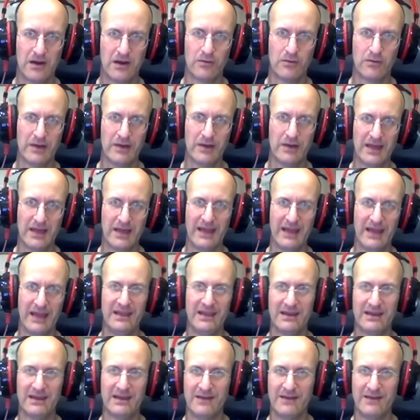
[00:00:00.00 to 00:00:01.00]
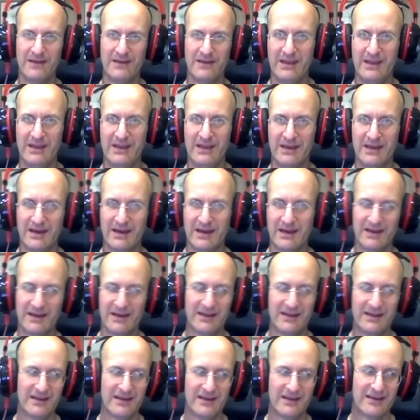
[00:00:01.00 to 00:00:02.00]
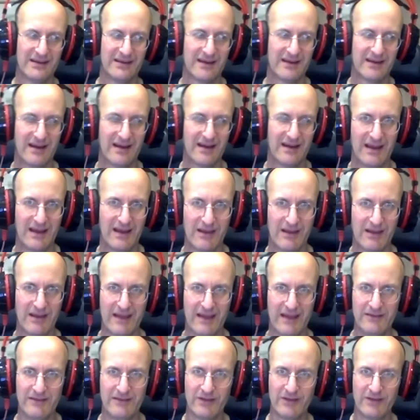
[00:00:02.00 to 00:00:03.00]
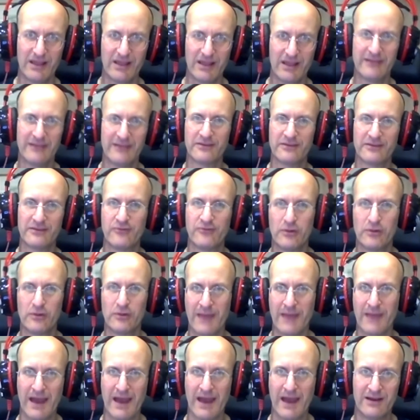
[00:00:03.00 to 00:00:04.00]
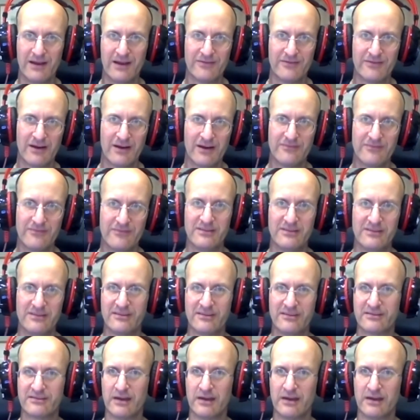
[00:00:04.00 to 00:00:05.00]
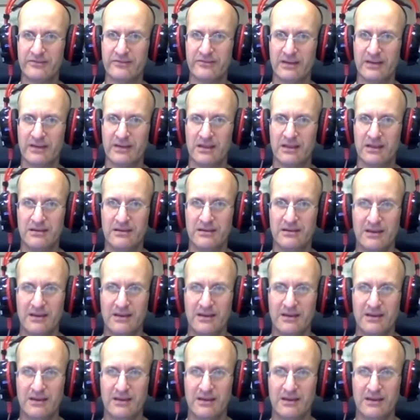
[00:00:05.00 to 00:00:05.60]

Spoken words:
well, I mean, I didn't really like the format of the discussion,